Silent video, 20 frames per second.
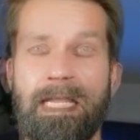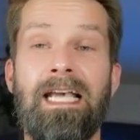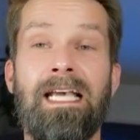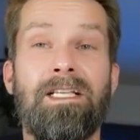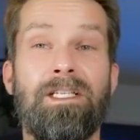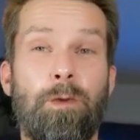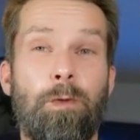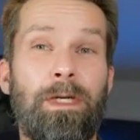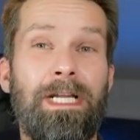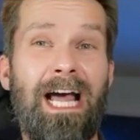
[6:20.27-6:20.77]

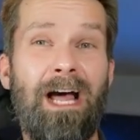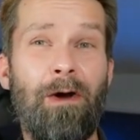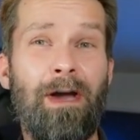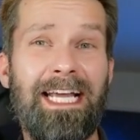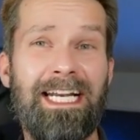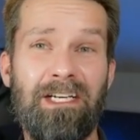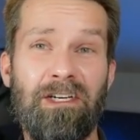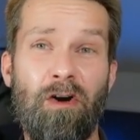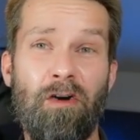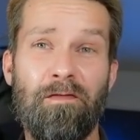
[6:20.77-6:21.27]
So we now
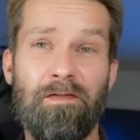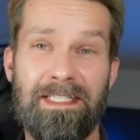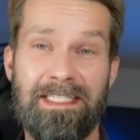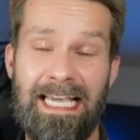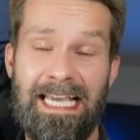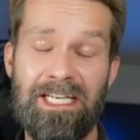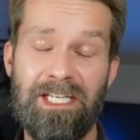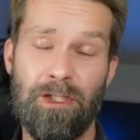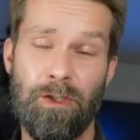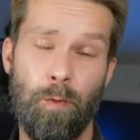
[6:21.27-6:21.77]
had a
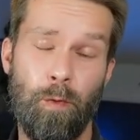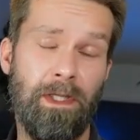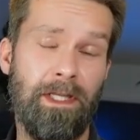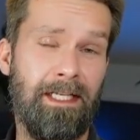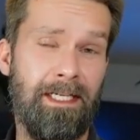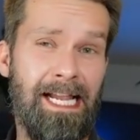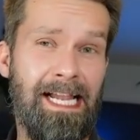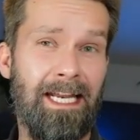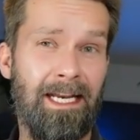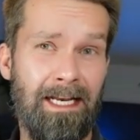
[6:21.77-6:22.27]
conversation with
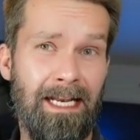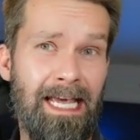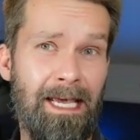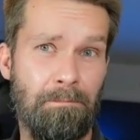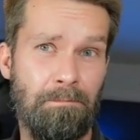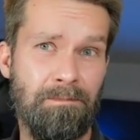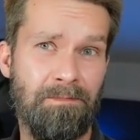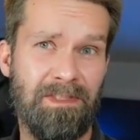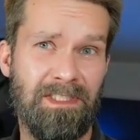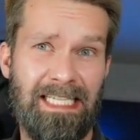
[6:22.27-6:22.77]
an
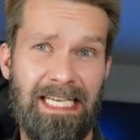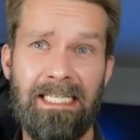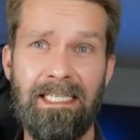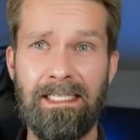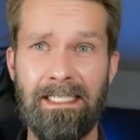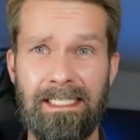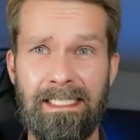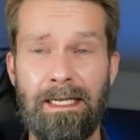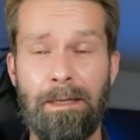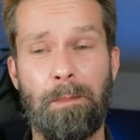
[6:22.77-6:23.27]
LLM telling
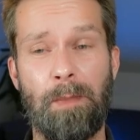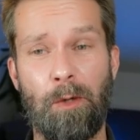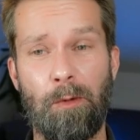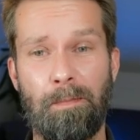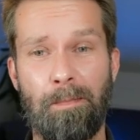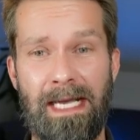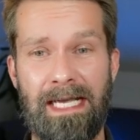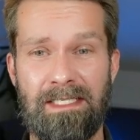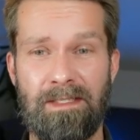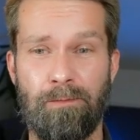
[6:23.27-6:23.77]
it about
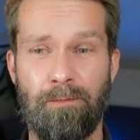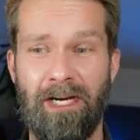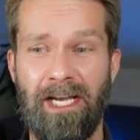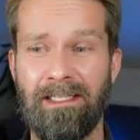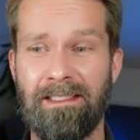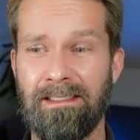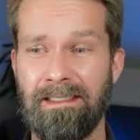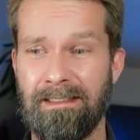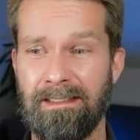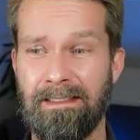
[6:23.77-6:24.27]
best
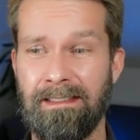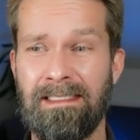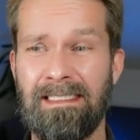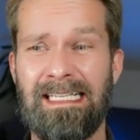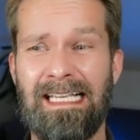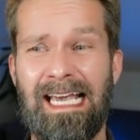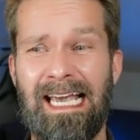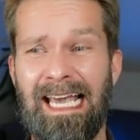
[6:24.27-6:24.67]
practices,